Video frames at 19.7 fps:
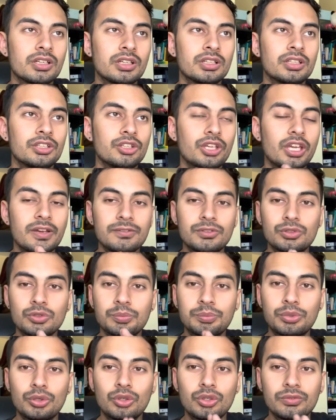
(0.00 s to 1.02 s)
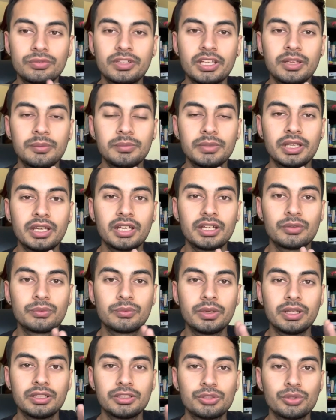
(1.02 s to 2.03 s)
you have to prove them
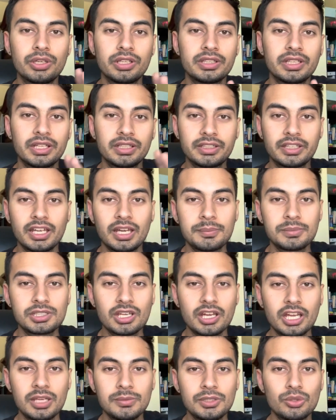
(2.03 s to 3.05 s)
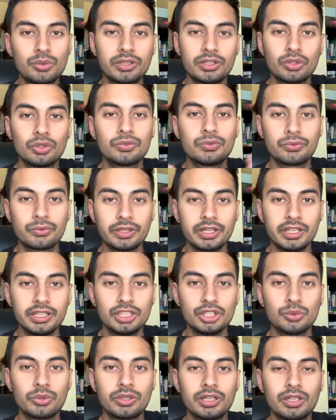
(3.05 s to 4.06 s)
that during that gap time you were not free,
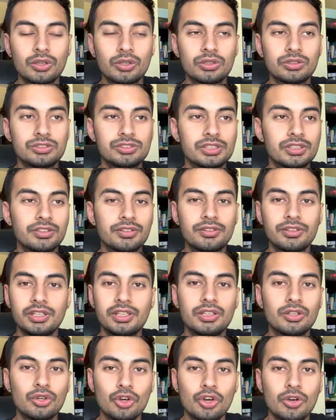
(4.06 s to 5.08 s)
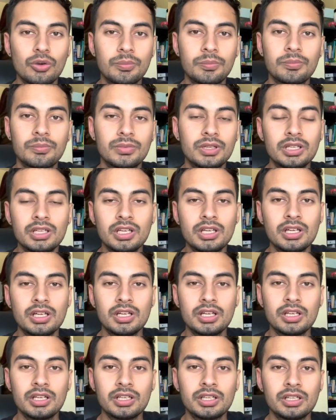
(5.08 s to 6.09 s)
you were not just sitting home
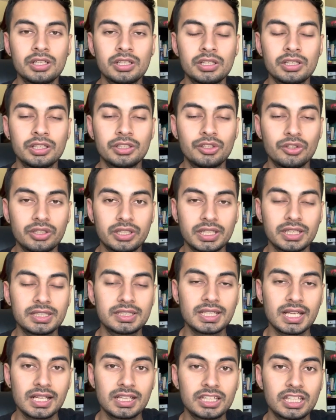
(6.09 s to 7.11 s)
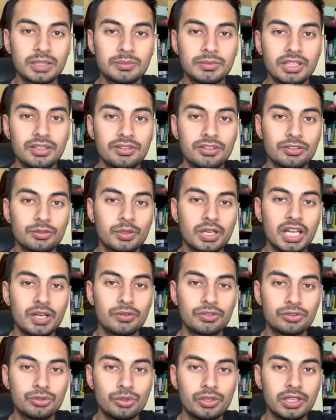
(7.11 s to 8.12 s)
you can tell them this is what I was
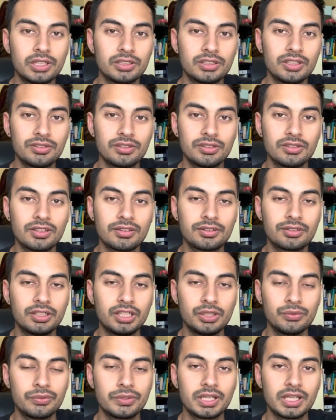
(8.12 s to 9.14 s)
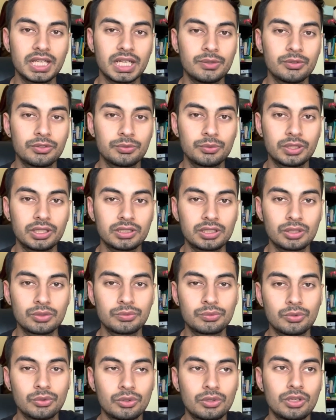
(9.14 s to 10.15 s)
doing, this is the certificate I was working
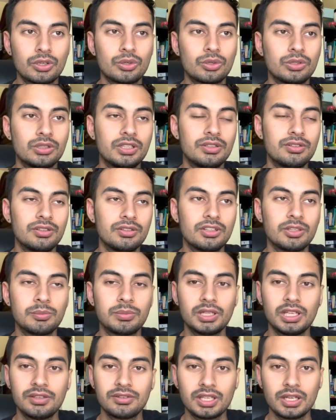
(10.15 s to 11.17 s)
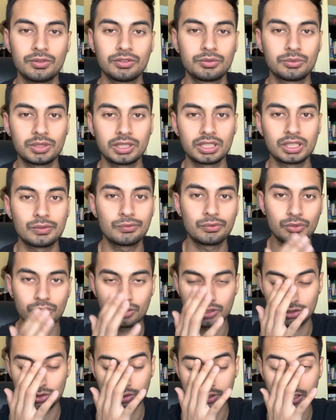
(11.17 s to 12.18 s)
for, or this is the place I was working for
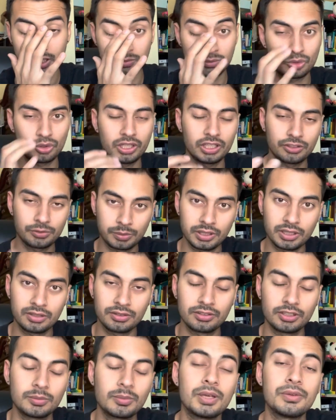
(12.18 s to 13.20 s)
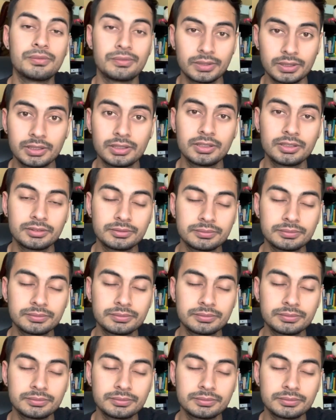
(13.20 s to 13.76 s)
to get more experience in my field.